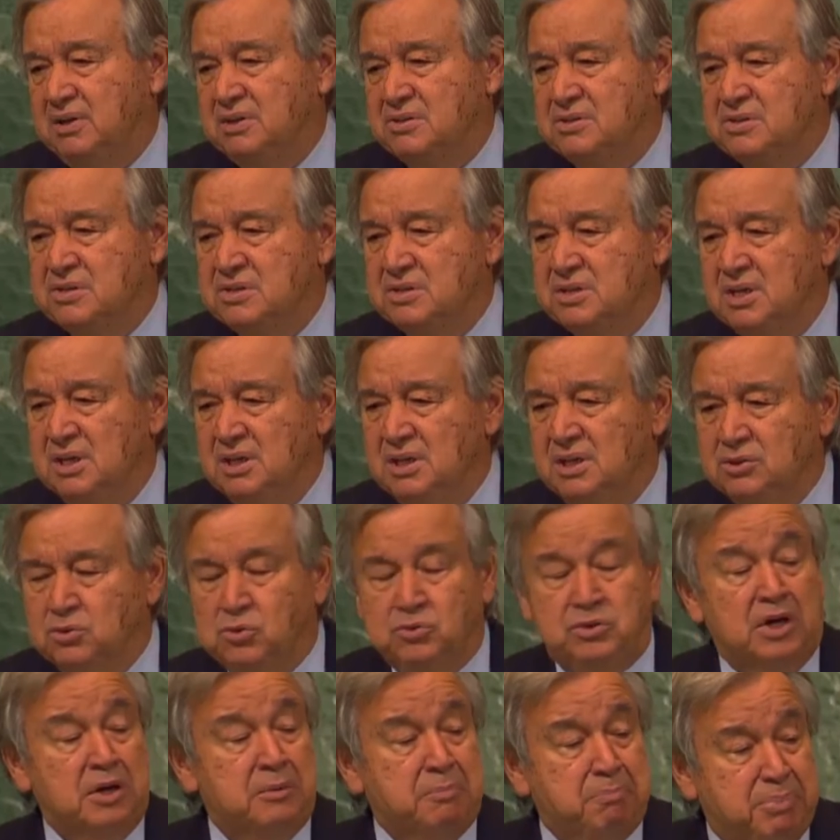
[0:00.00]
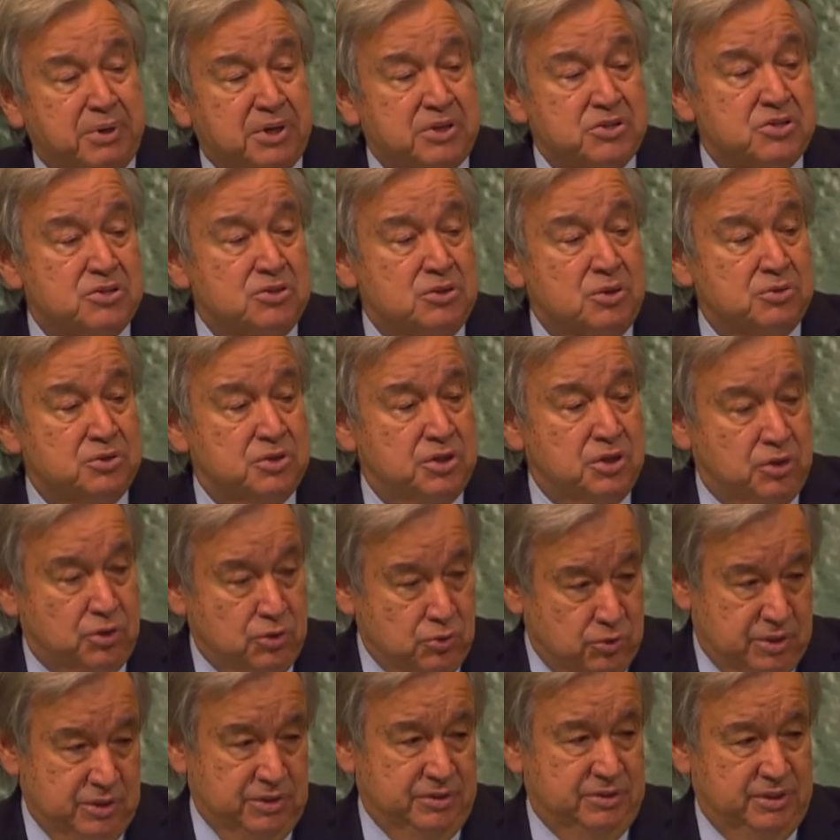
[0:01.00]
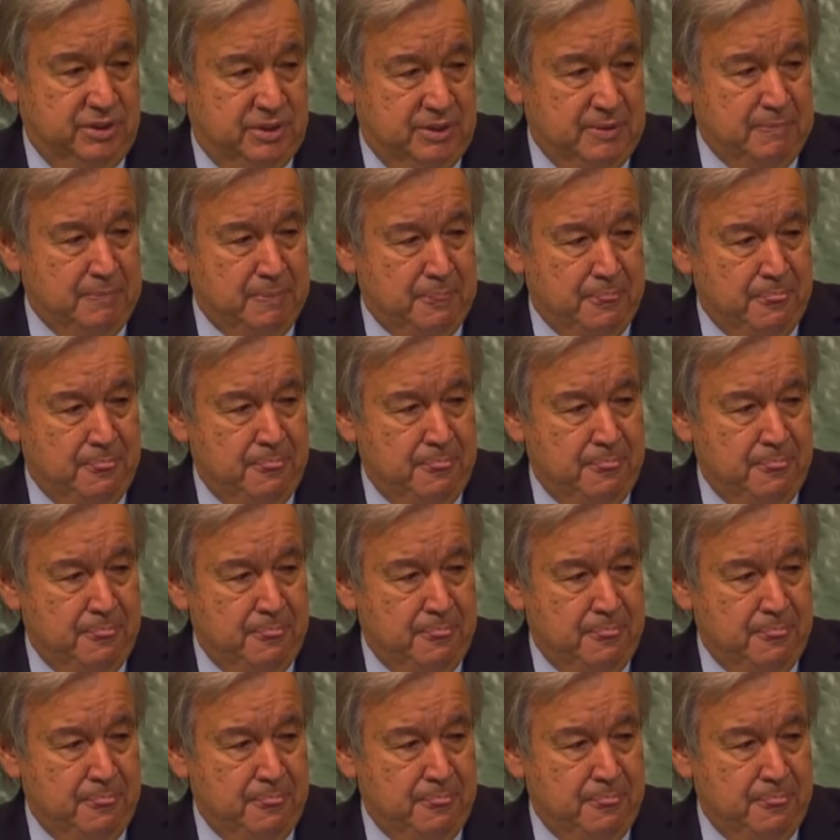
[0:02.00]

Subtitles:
health to their personal security.